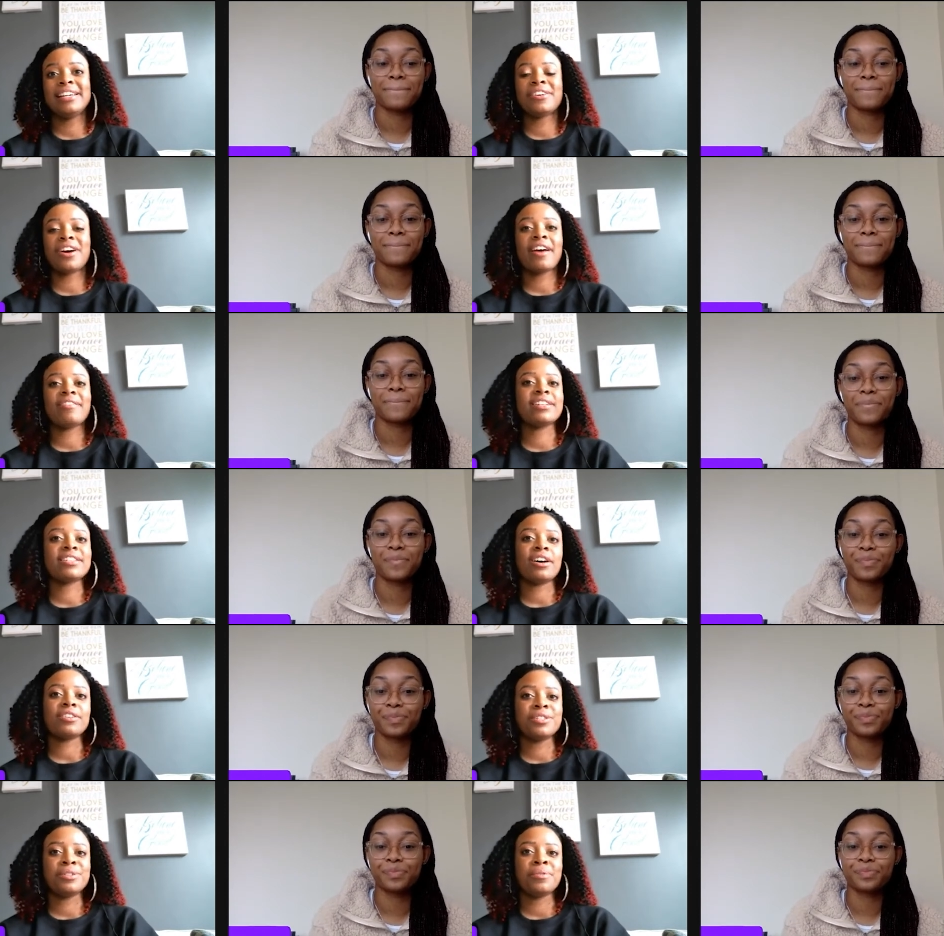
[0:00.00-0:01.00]
Speaker 1: or have they
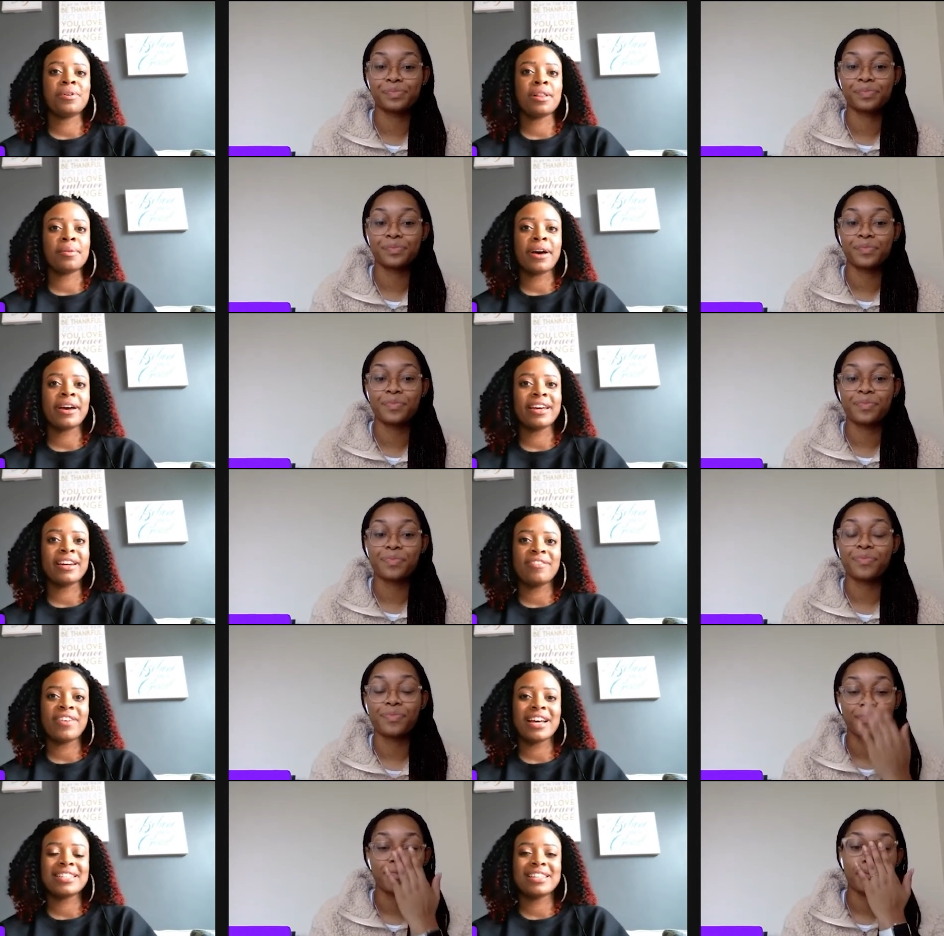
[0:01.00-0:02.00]
talked to you all about getting a
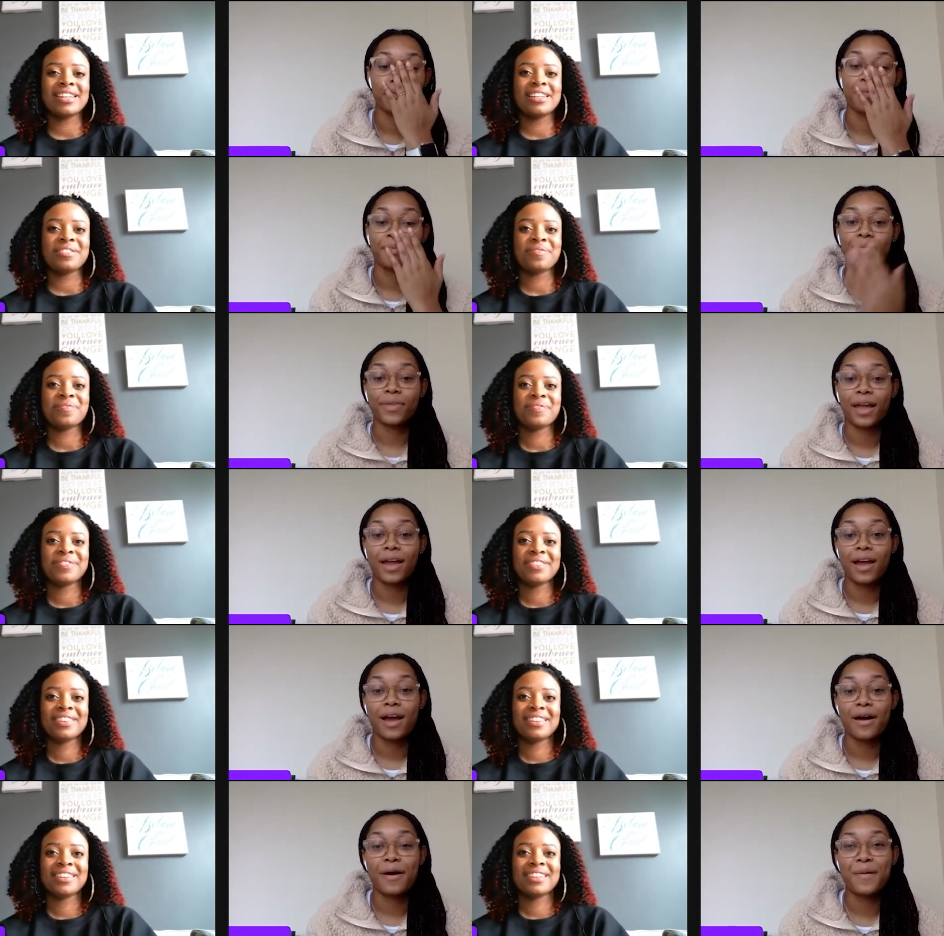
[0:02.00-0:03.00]
vaccine?
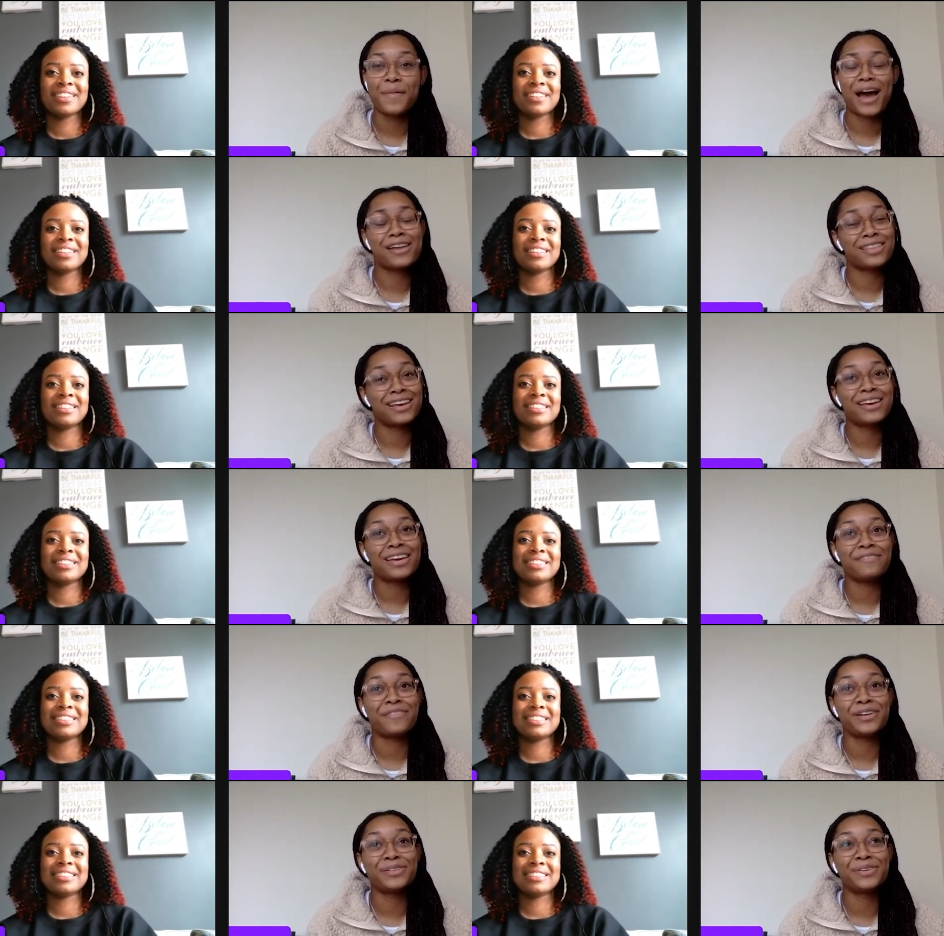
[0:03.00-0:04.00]
Speaker 2: Um, I think
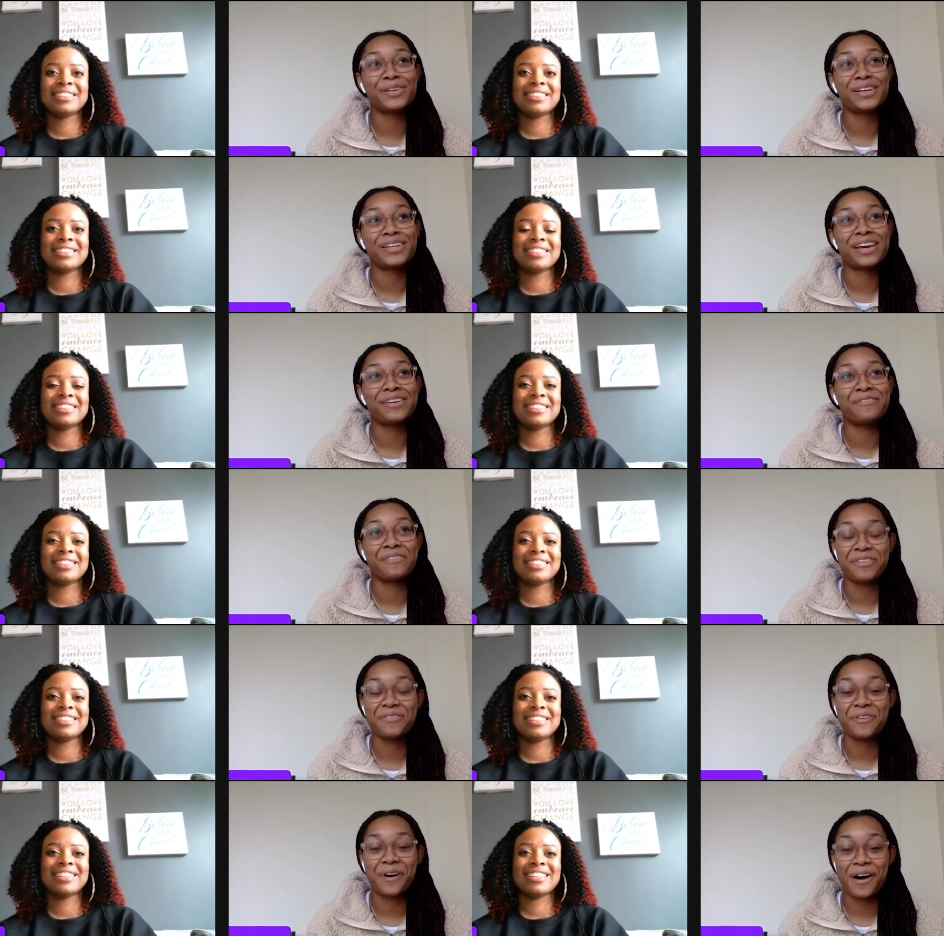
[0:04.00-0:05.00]
eventually that
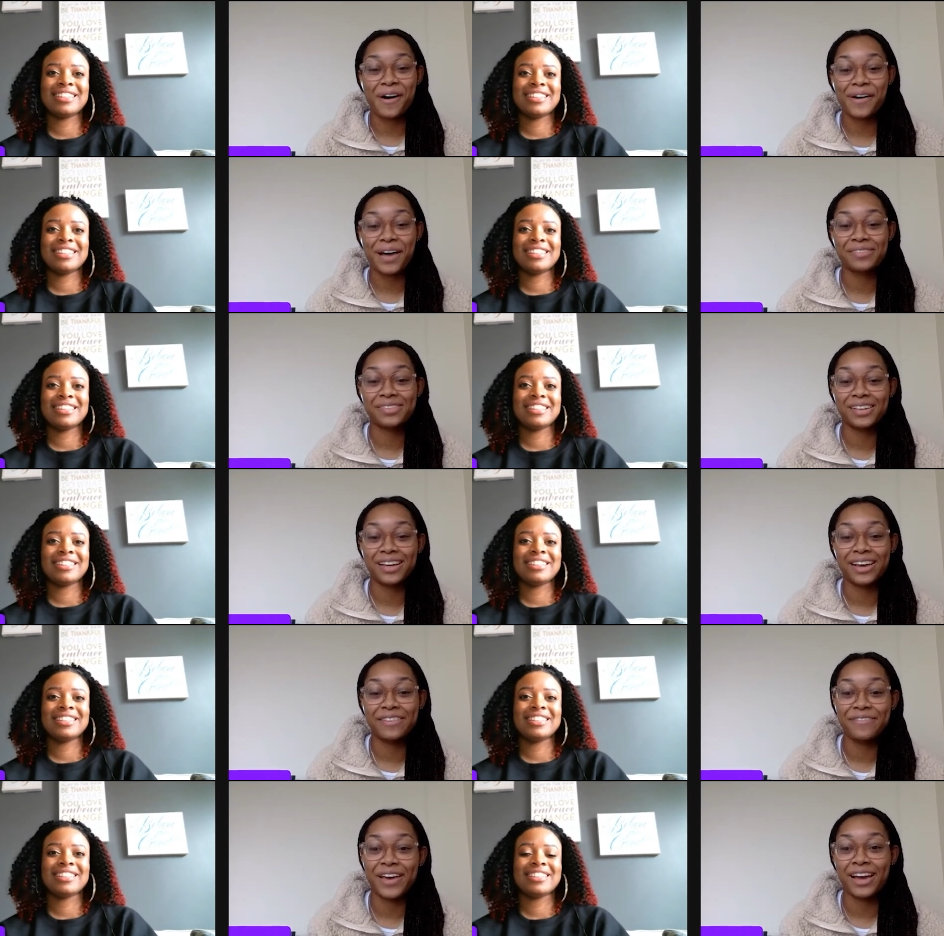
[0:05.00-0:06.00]
we will all have to
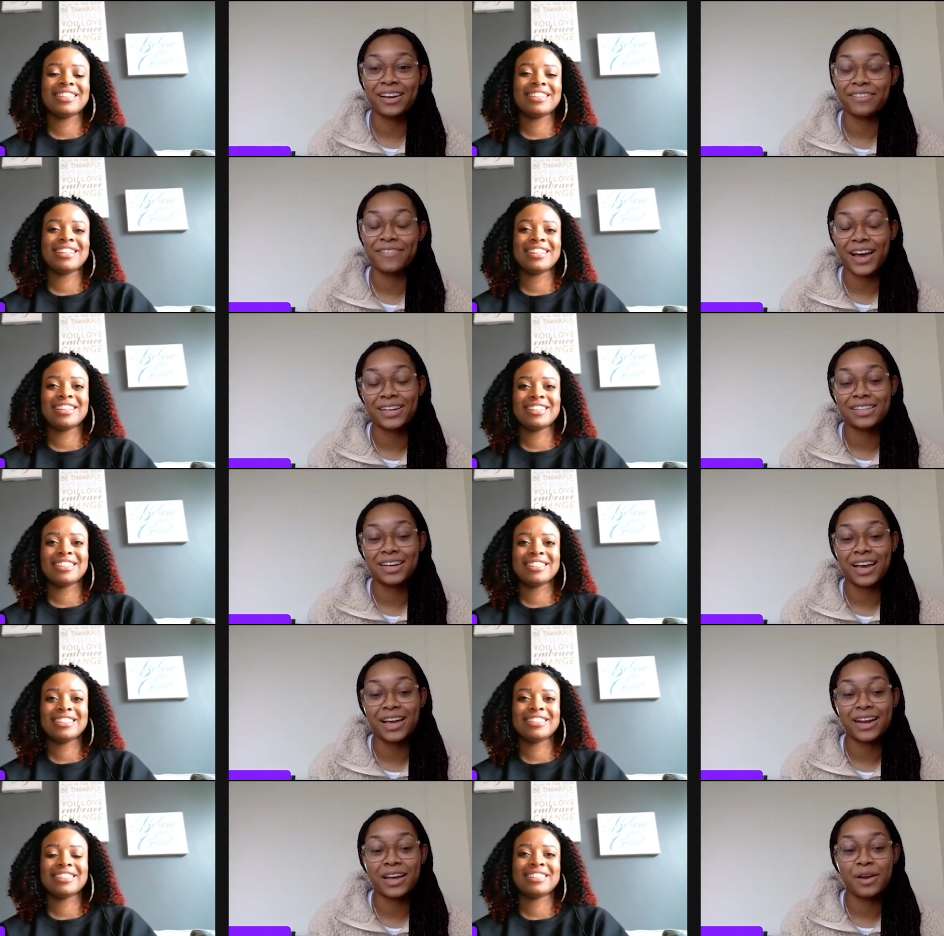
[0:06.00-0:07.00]
get vac-
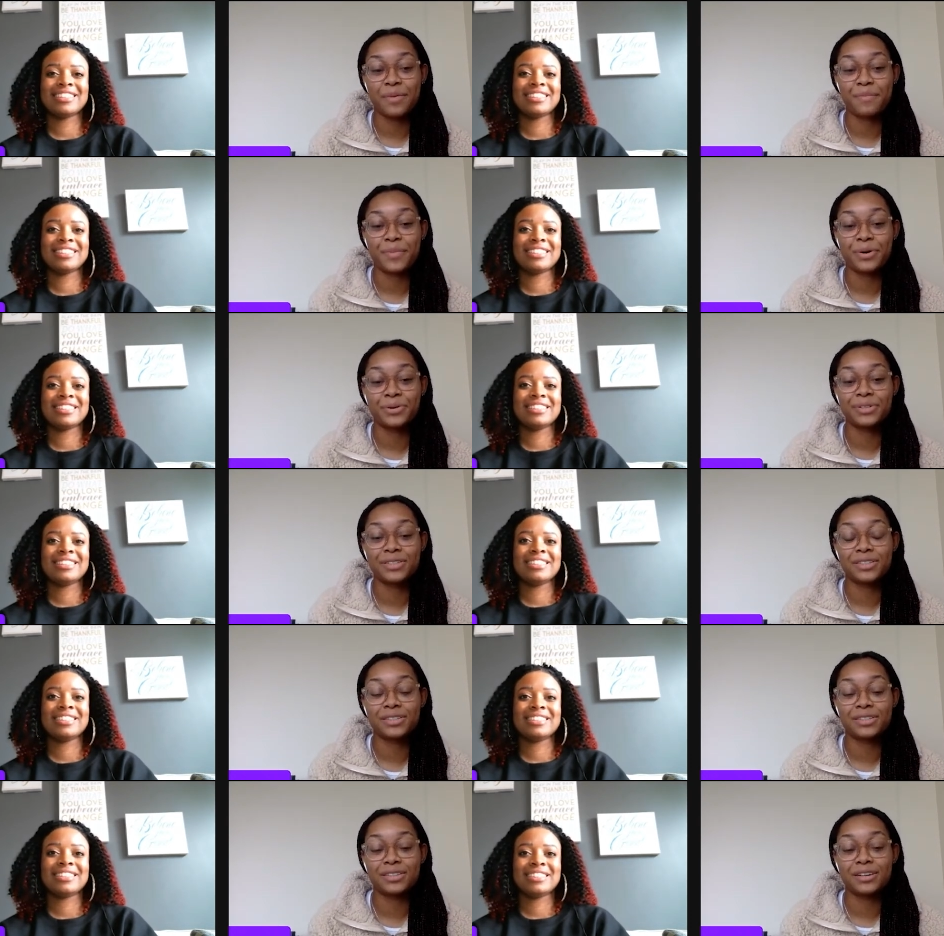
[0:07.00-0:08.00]
vaccinated. Most
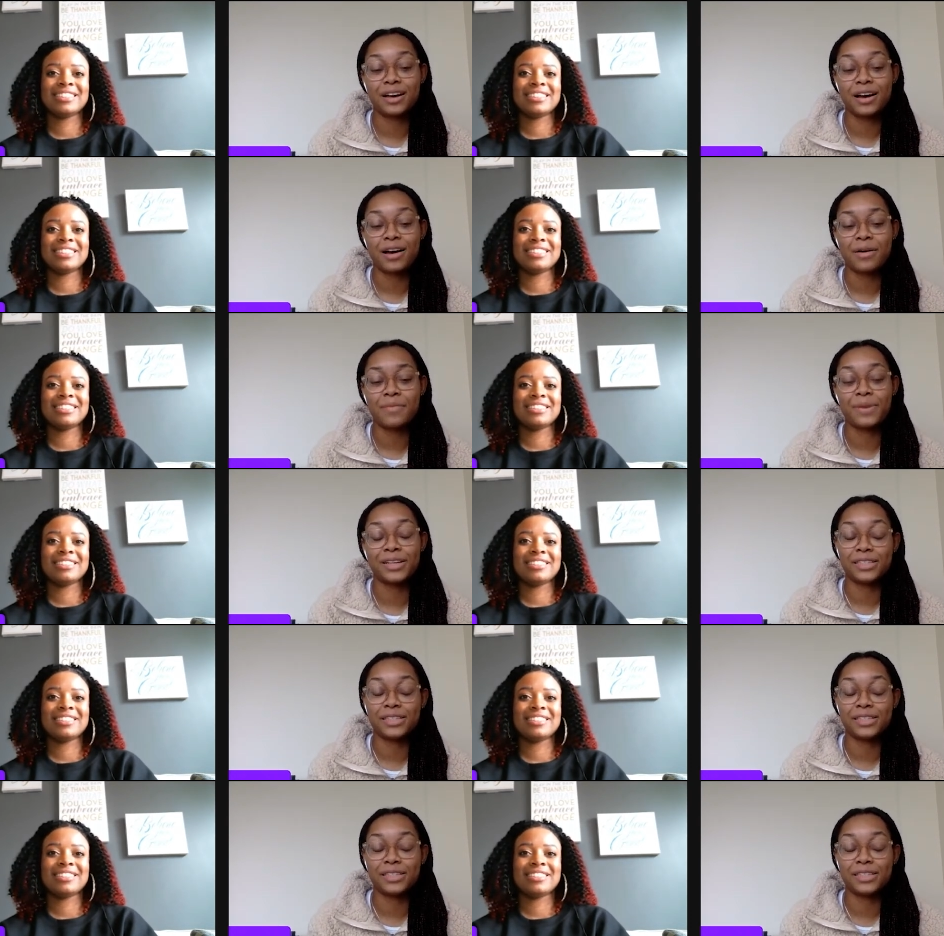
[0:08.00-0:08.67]
um,